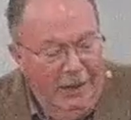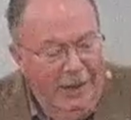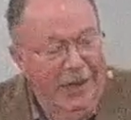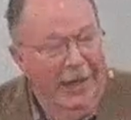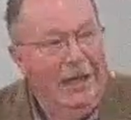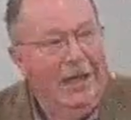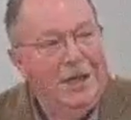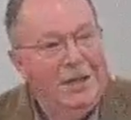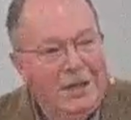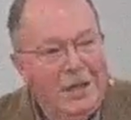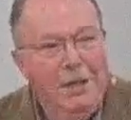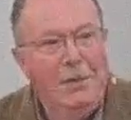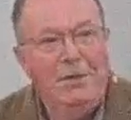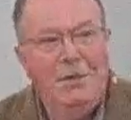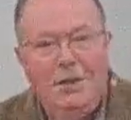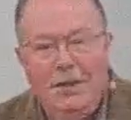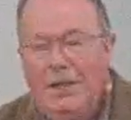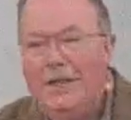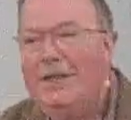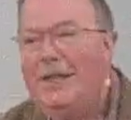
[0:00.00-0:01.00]
an
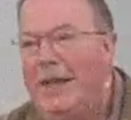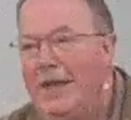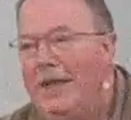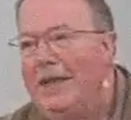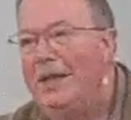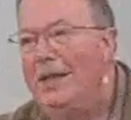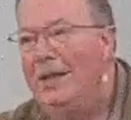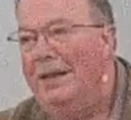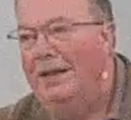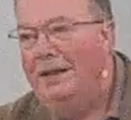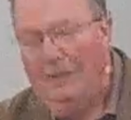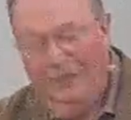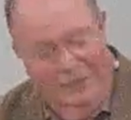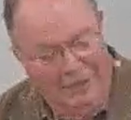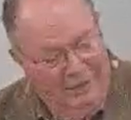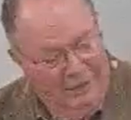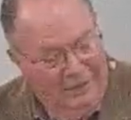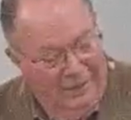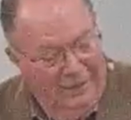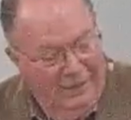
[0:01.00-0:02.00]
excuse to sin.
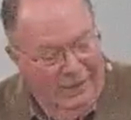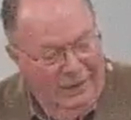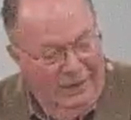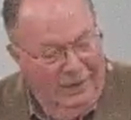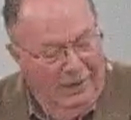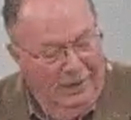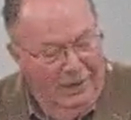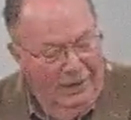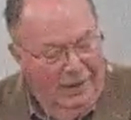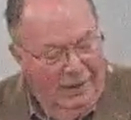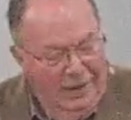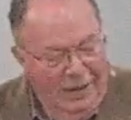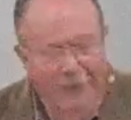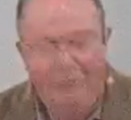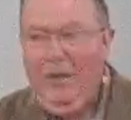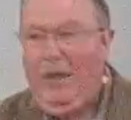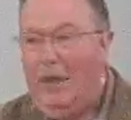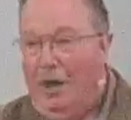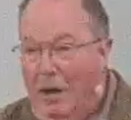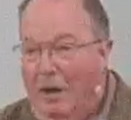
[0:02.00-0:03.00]

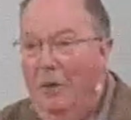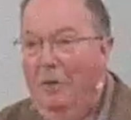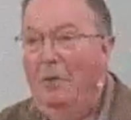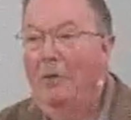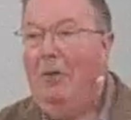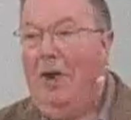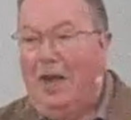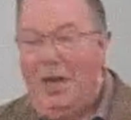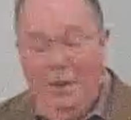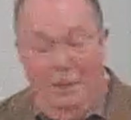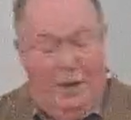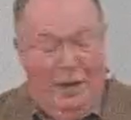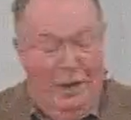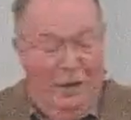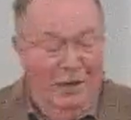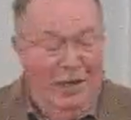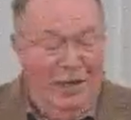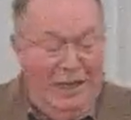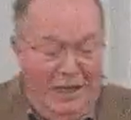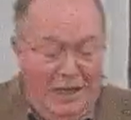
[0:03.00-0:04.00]
If they read
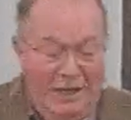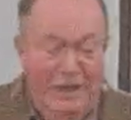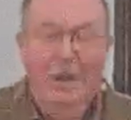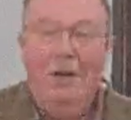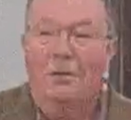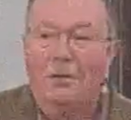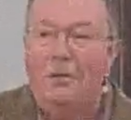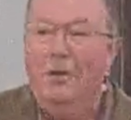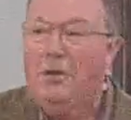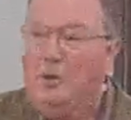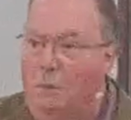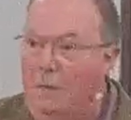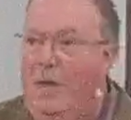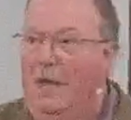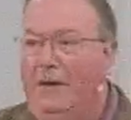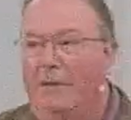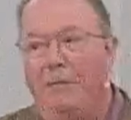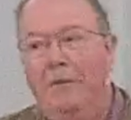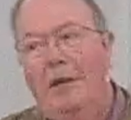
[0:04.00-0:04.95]
about an adulteress being